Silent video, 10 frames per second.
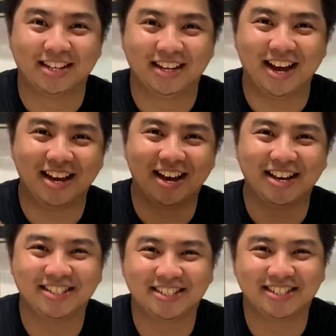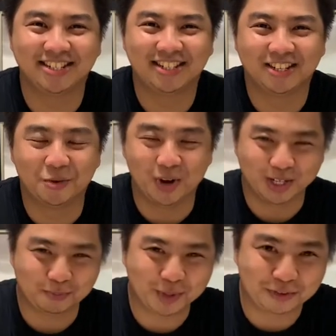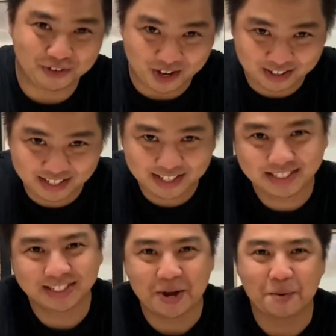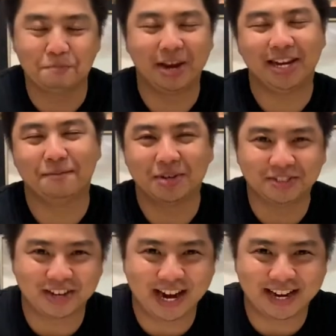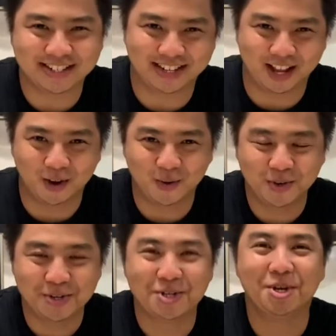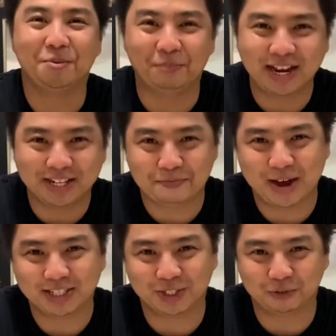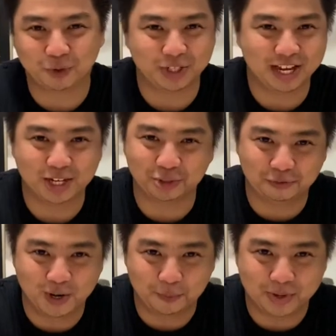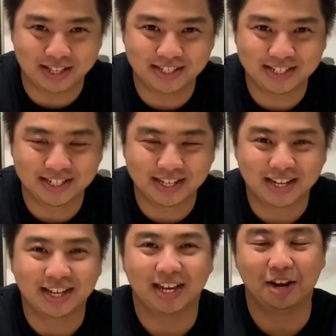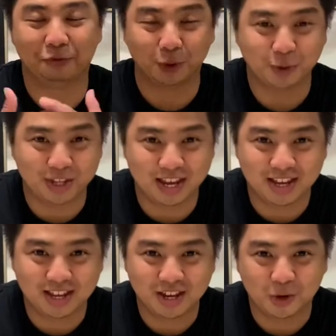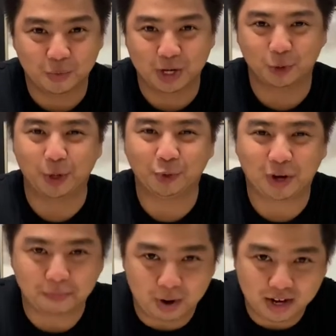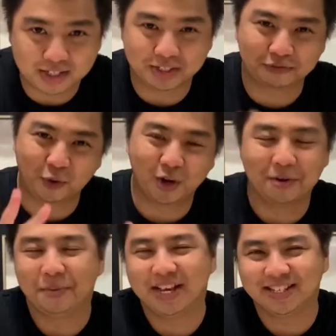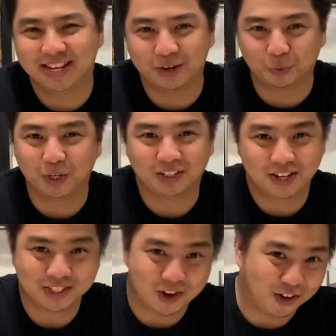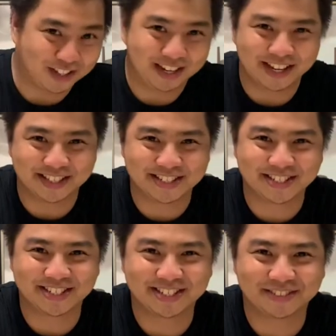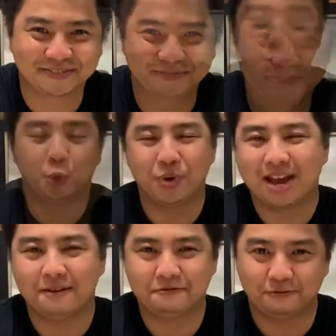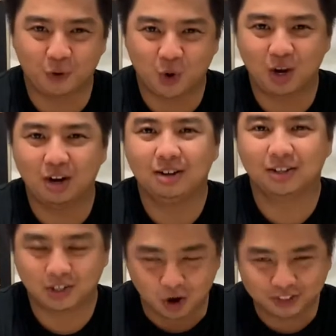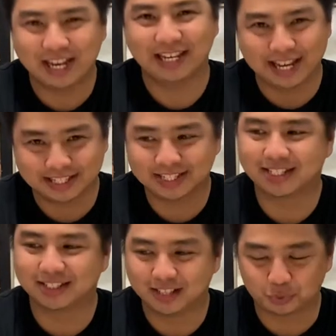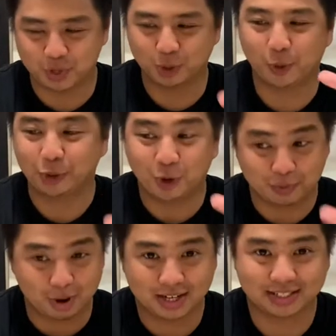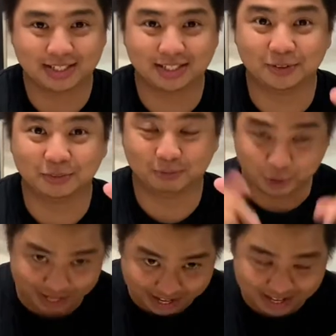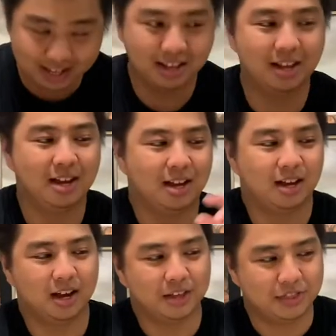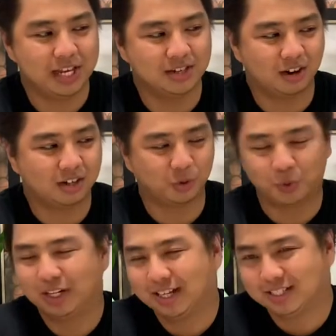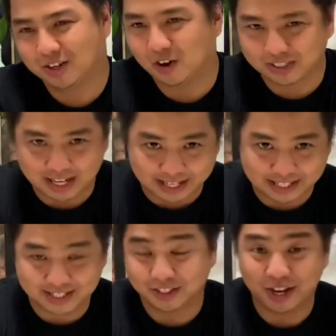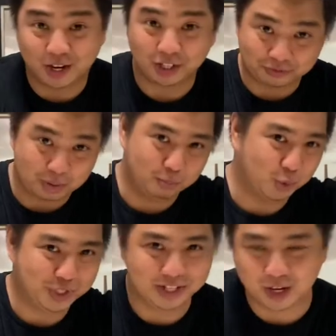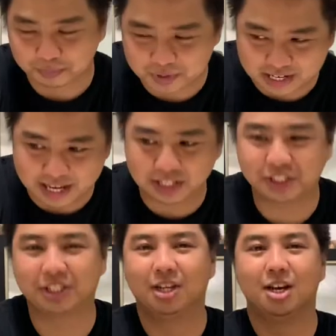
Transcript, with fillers: Hi guys! Welcome to the vlog. My name is Ryan Asiddao, Brand Ambassador for Diageo Philippines. And for today, we are going to unbox four amazing world-class cocktail kits. So we have four cocktail kits that we are going to unbox today. Uh, these are the world-class cocktail kits that I got from boozy dot p h.